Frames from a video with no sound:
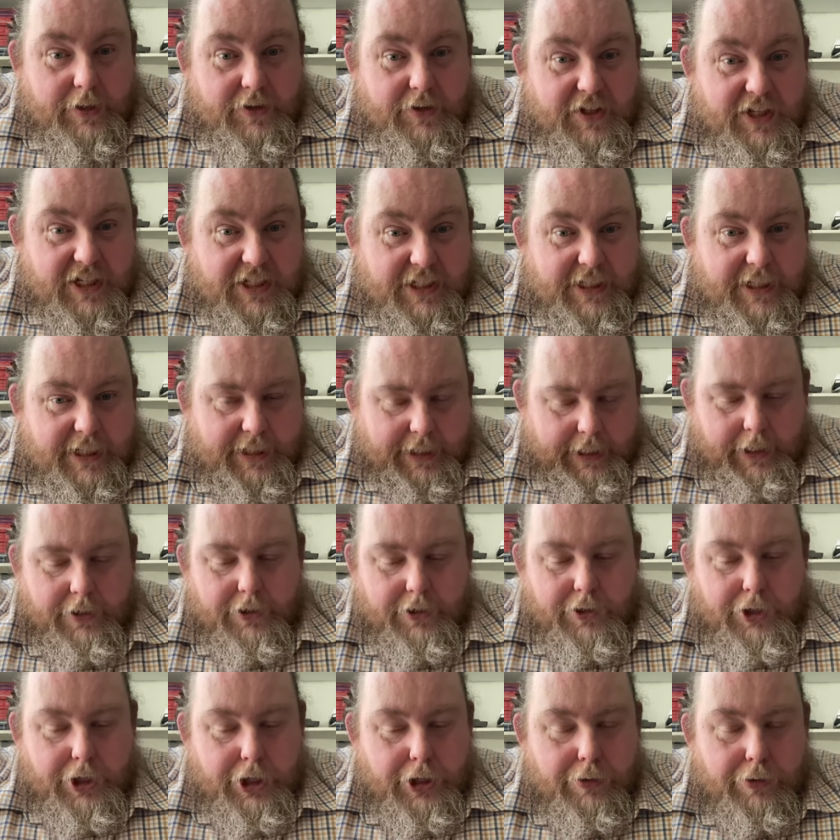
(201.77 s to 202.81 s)
that did it
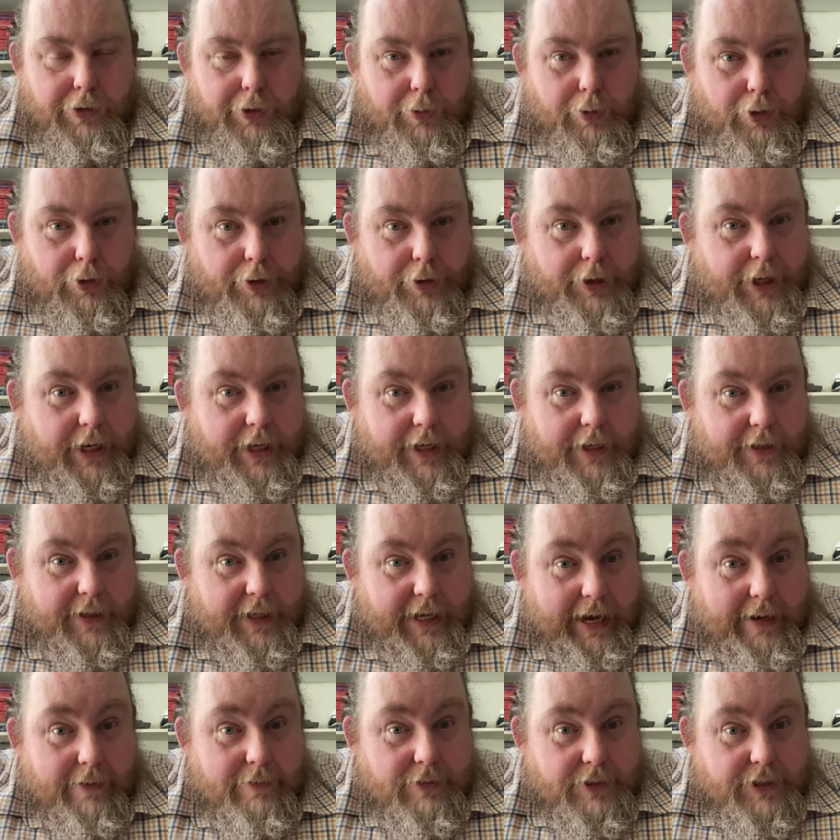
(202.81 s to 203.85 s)
knew you were looking at the
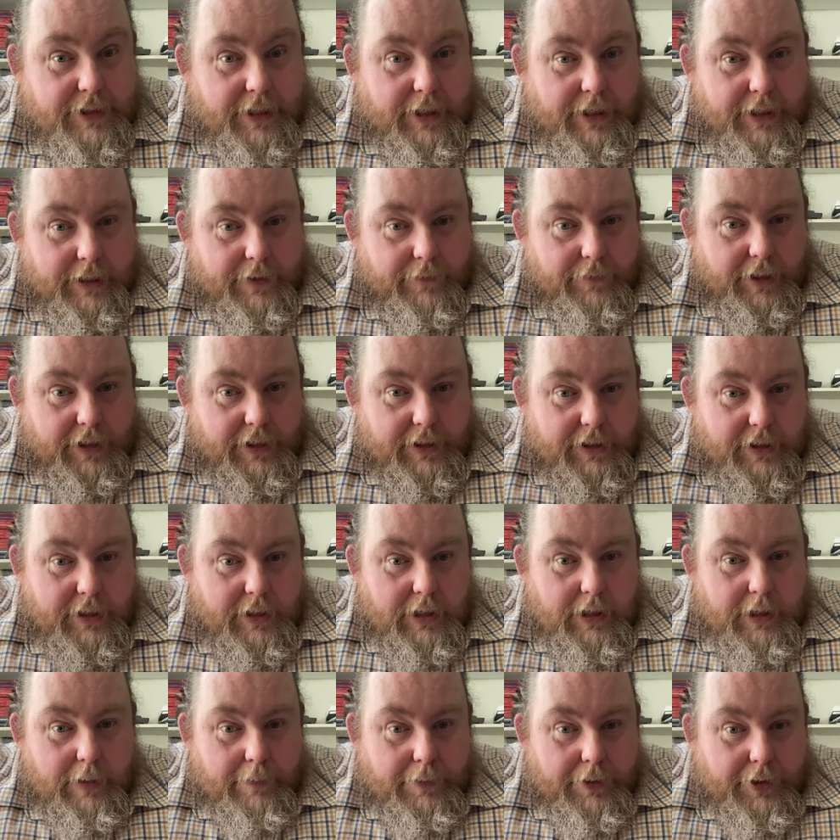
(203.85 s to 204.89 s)
outside of it.
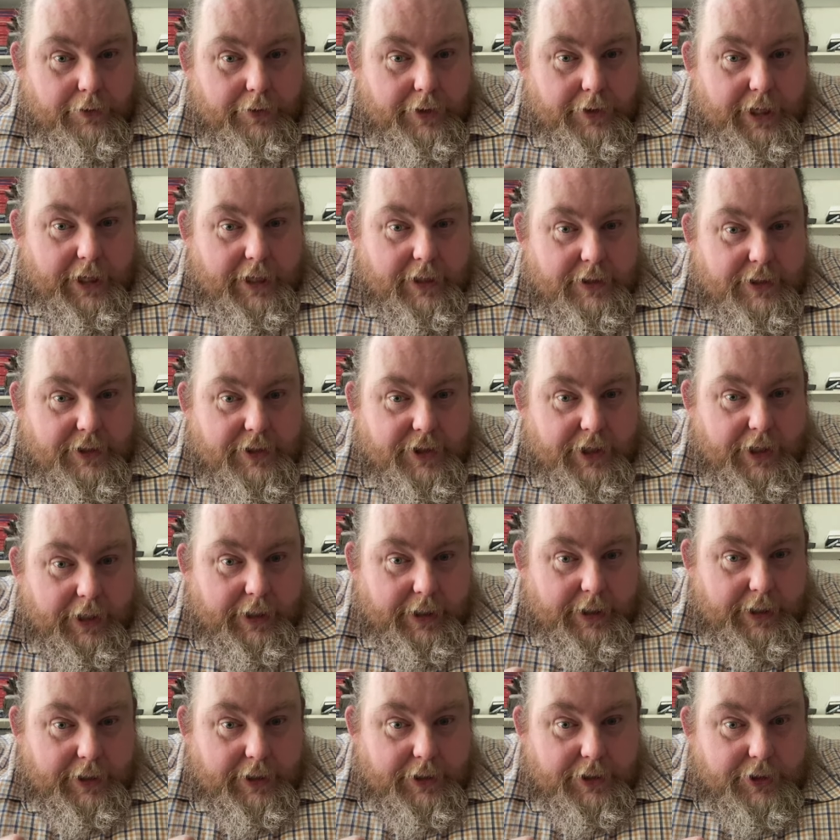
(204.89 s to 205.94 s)
But on the
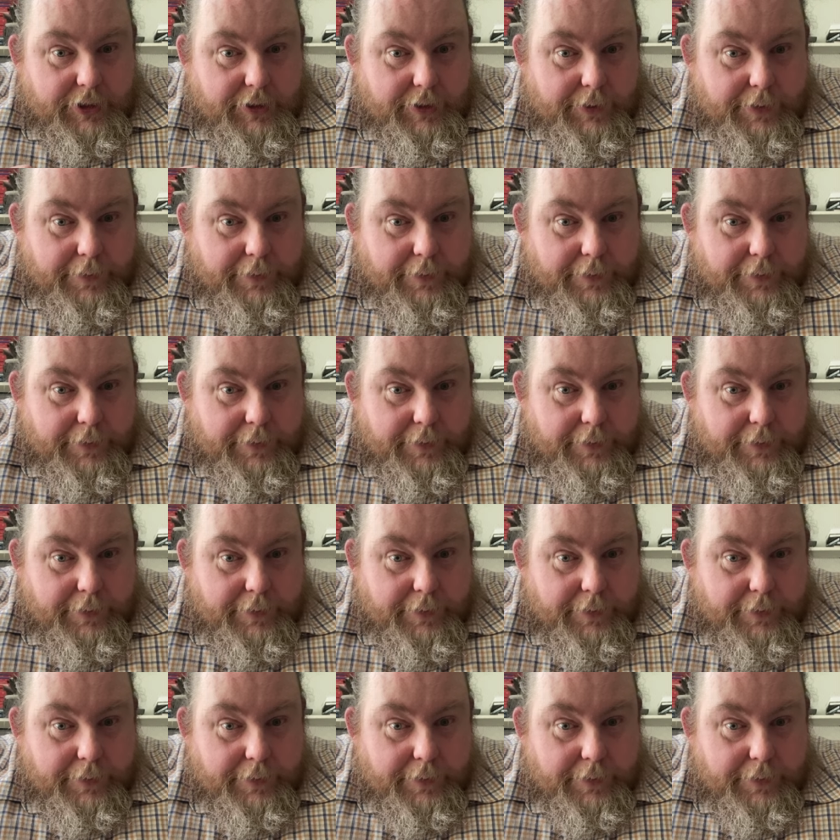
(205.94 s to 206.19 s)
inside,